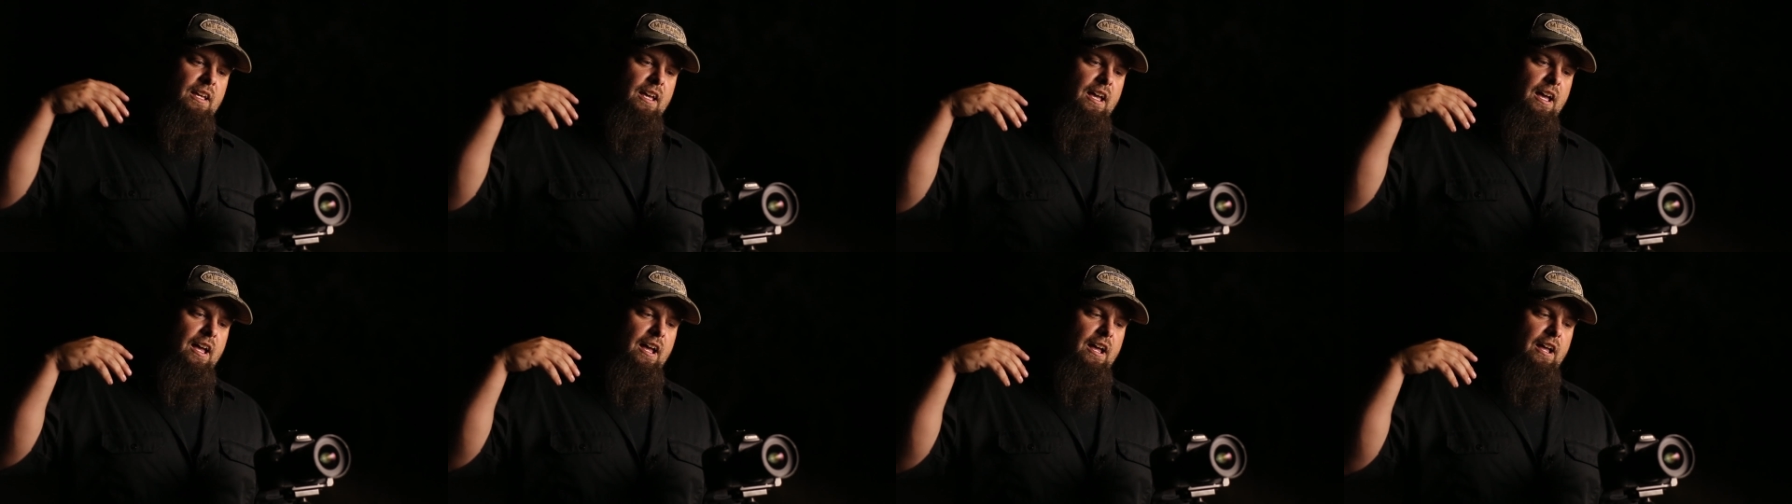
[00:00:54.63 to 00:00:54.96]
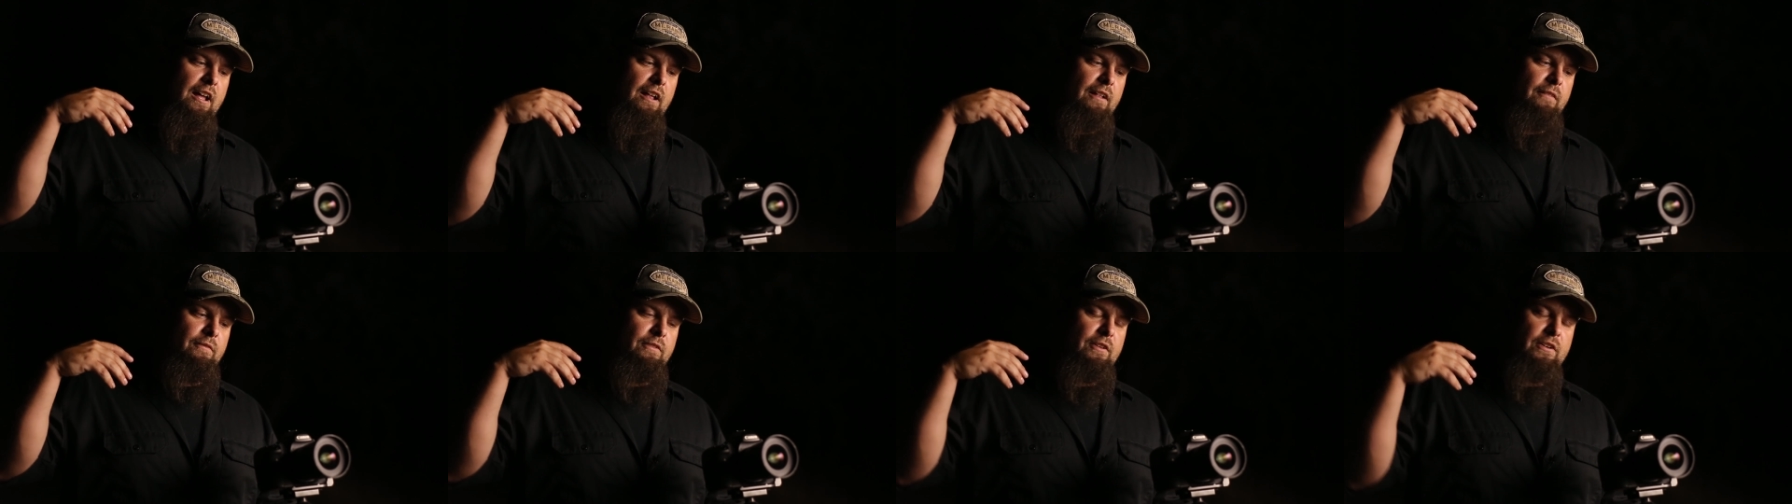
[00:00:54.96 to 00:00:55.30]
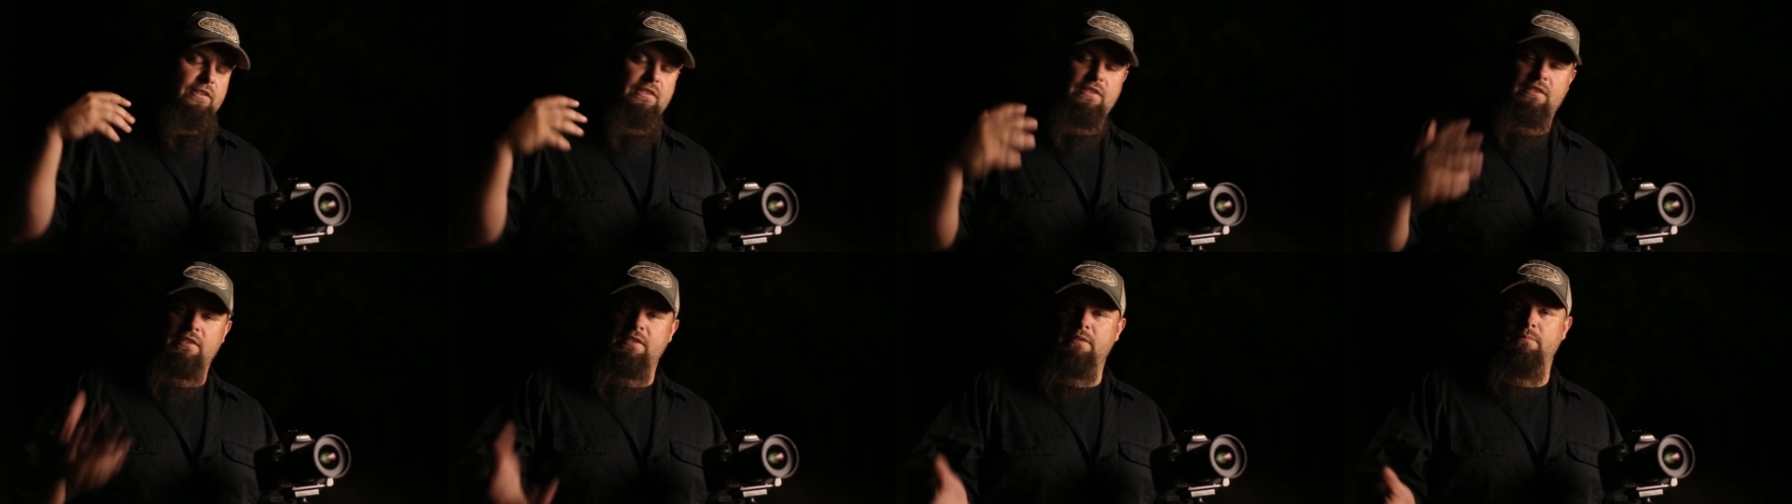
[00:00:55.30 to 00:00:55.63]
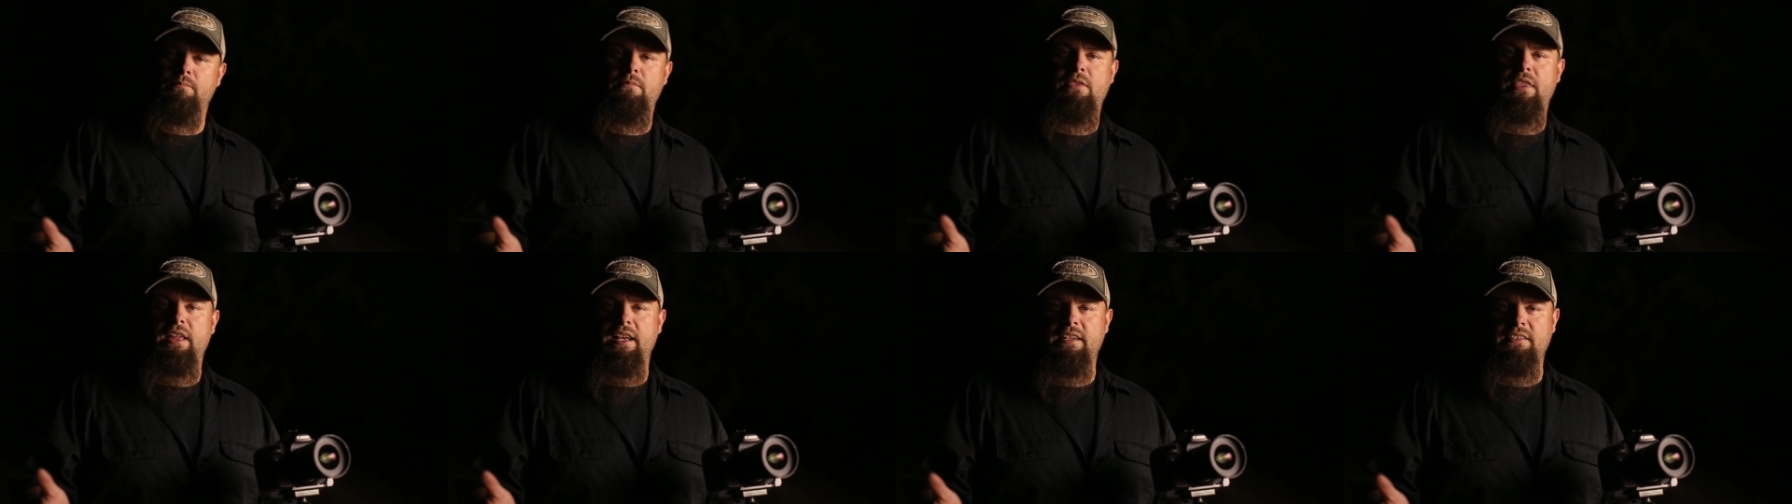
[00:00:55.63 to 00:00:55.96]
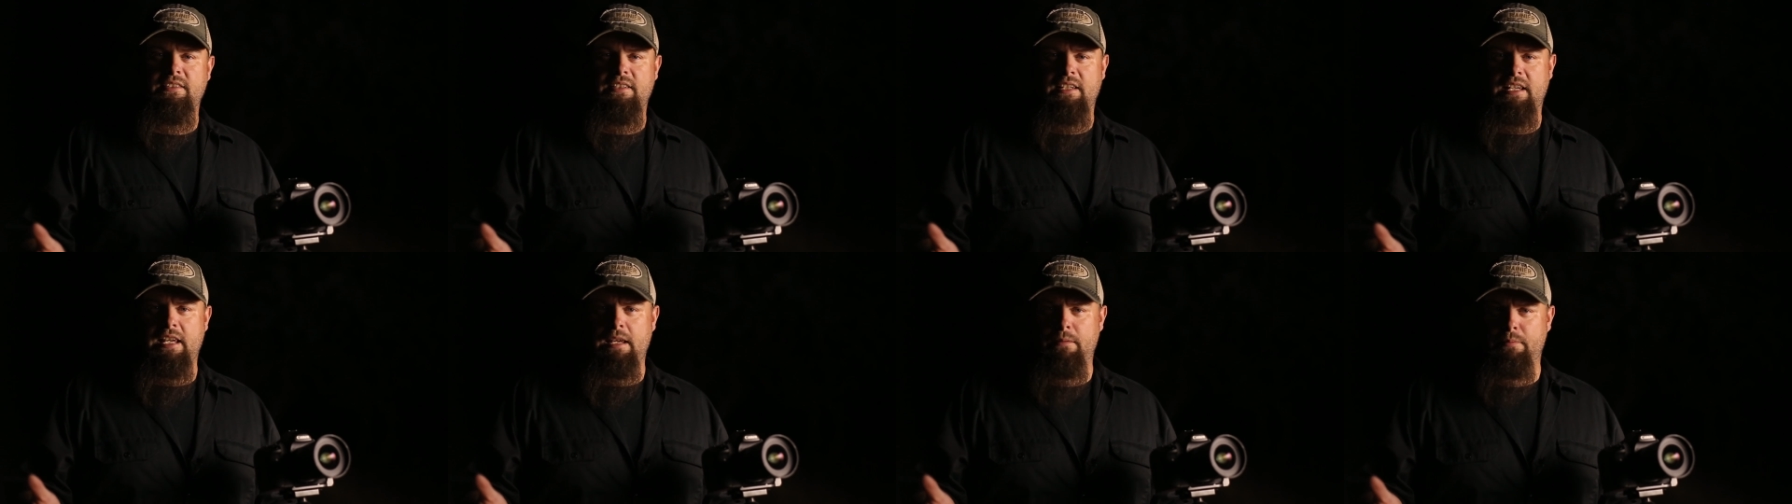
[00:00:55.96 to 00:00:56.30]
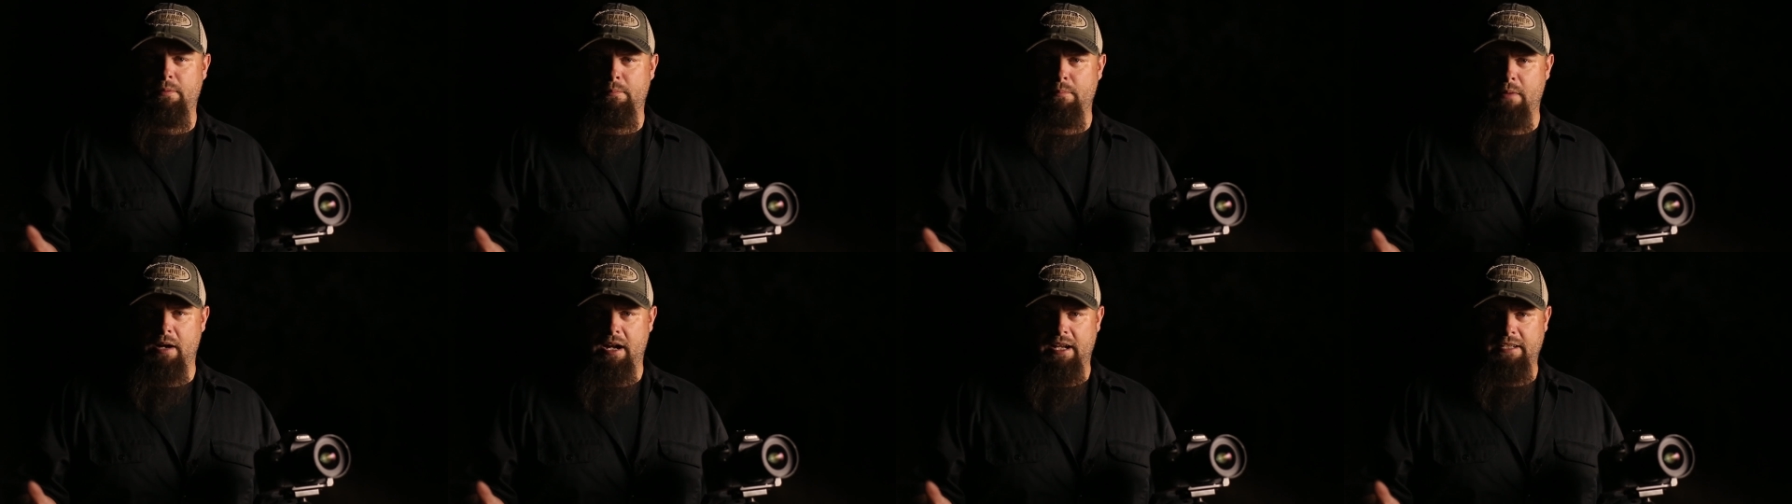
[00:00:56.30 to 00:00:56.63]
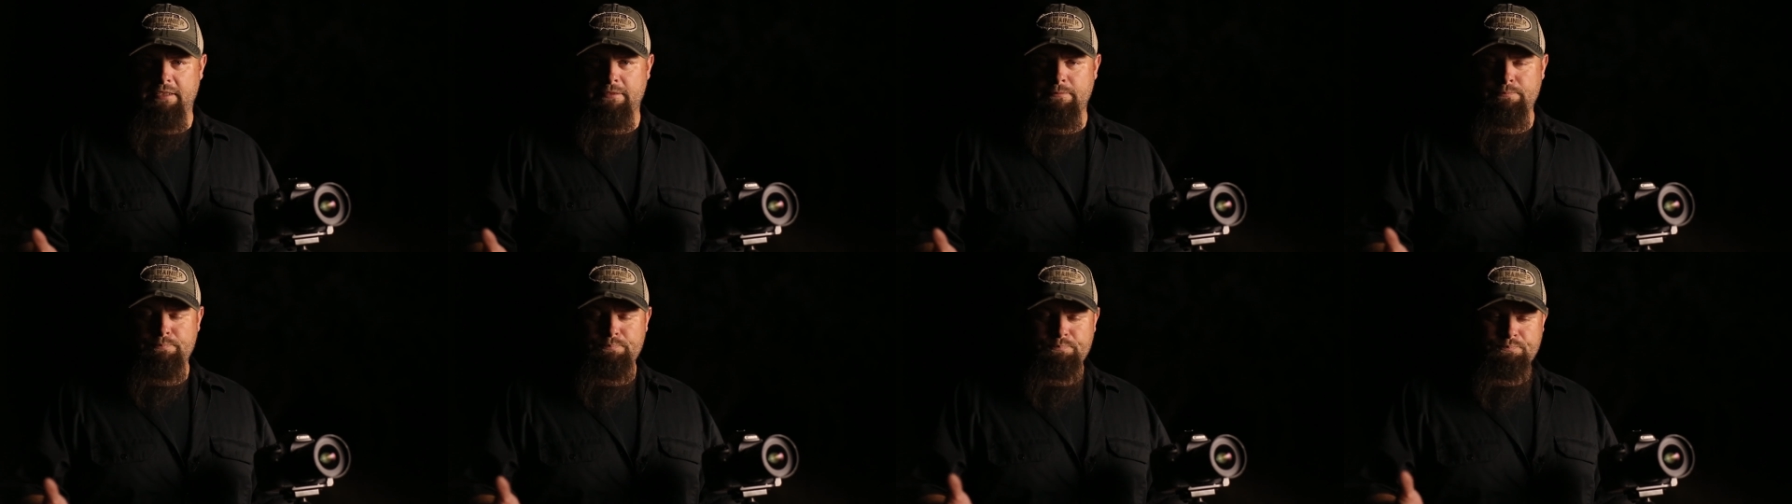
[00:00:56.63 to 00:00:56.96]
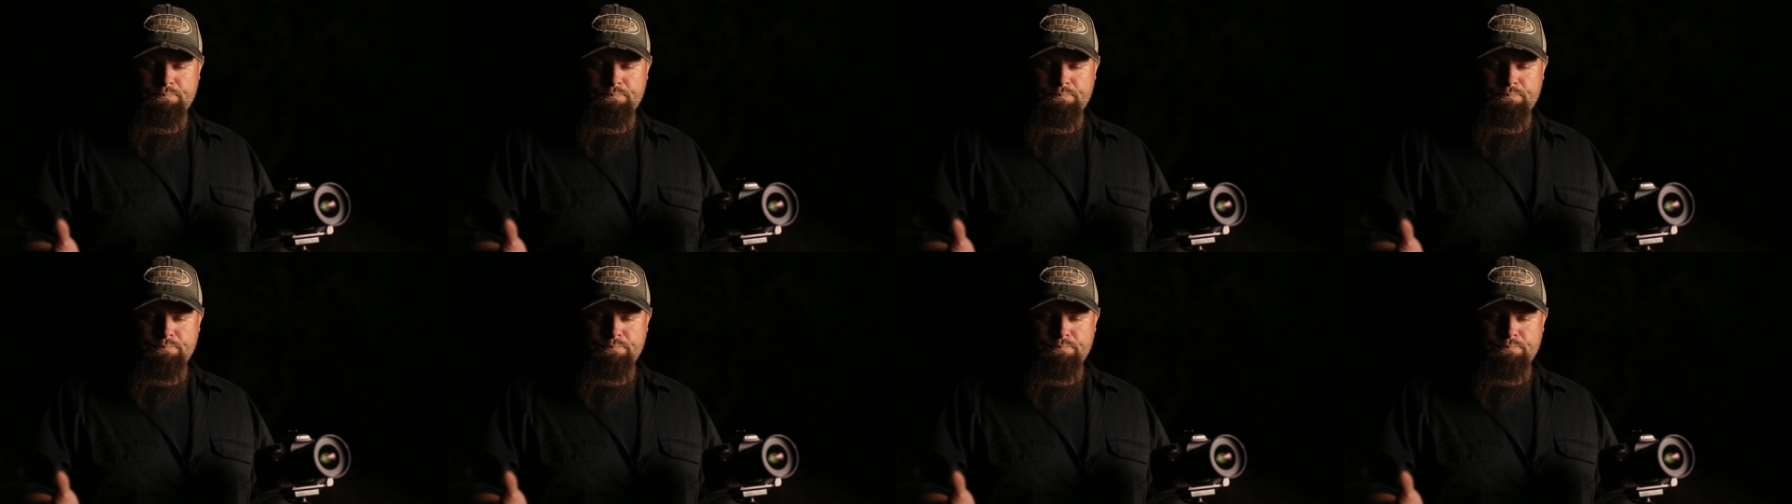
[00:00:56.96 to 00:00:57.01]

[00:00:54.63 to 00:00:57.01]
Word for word: uh, there's some things to keep in mind.